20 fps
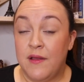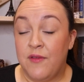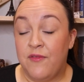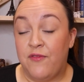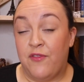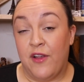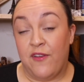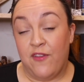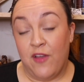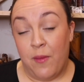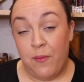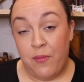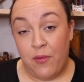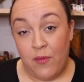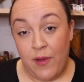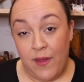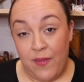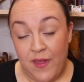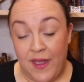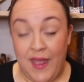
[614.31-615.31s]
for
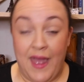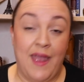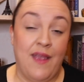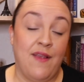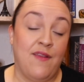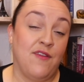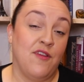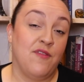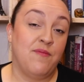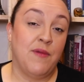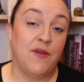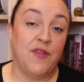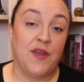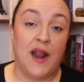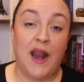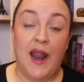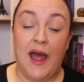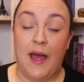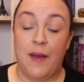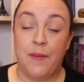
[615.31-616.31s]
example, in the case of Mother
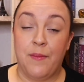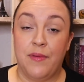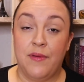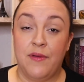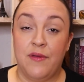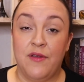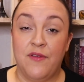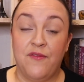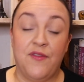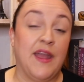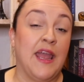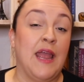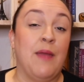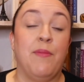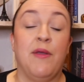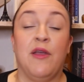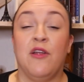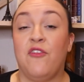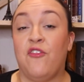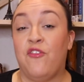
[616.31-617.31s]
Clap, for
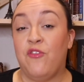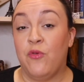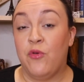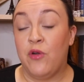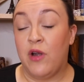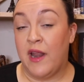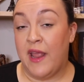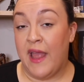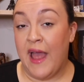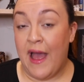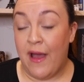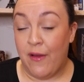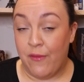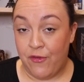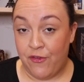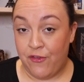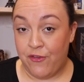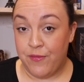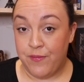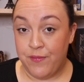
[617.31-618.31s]
keeping a disorderly
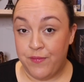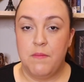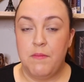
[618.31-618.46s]
house.